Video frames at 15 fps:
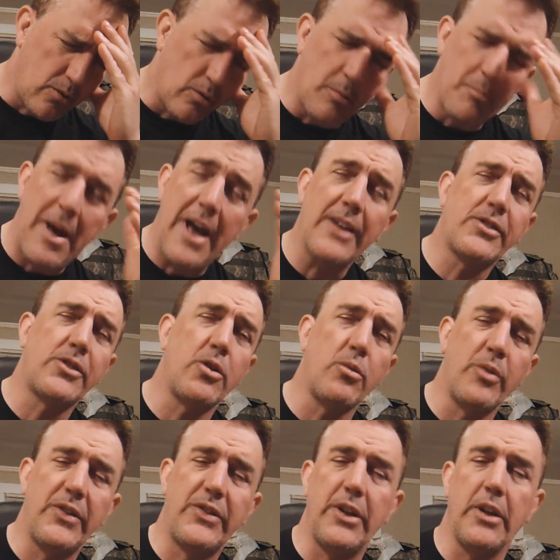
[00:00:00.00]
or
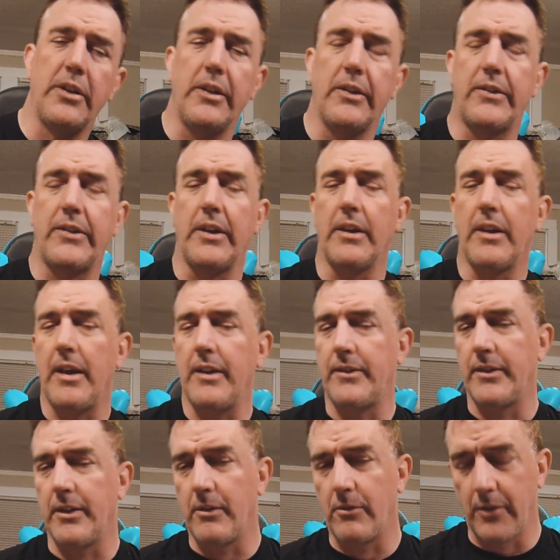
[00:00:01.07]
master resiliency.
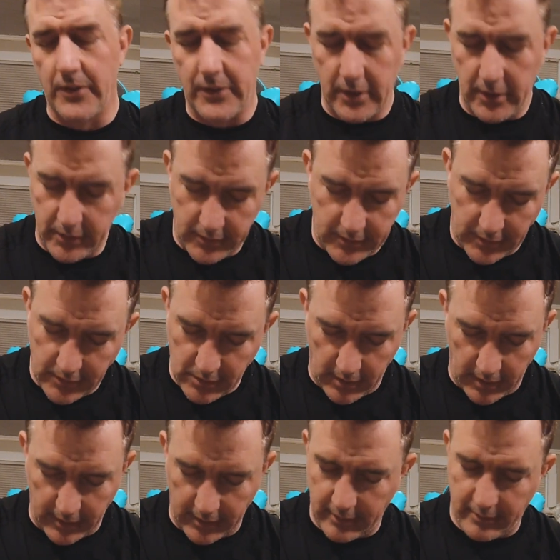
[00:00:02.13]
That's it, resiliency
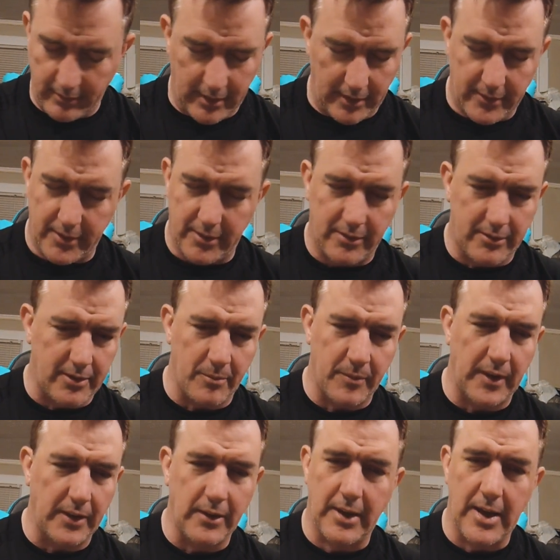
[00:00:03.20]
training. That's
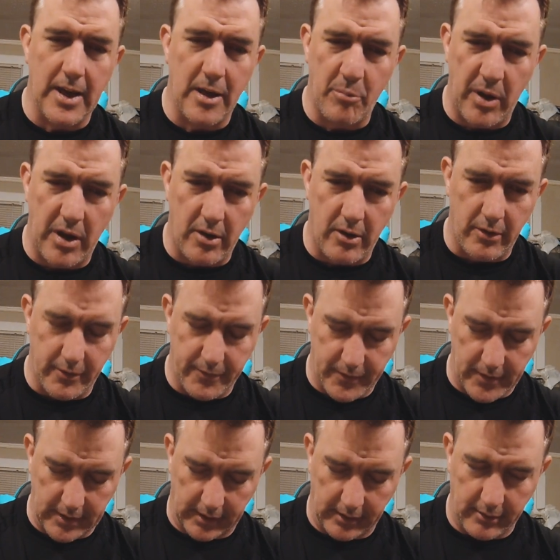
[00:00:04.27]
something to combat all
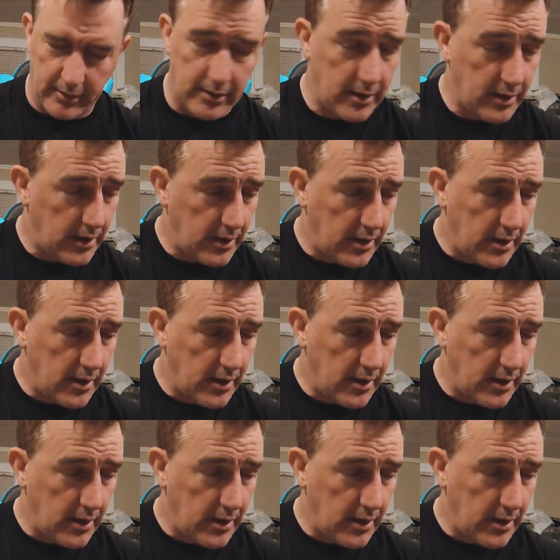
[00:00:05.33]
the fucking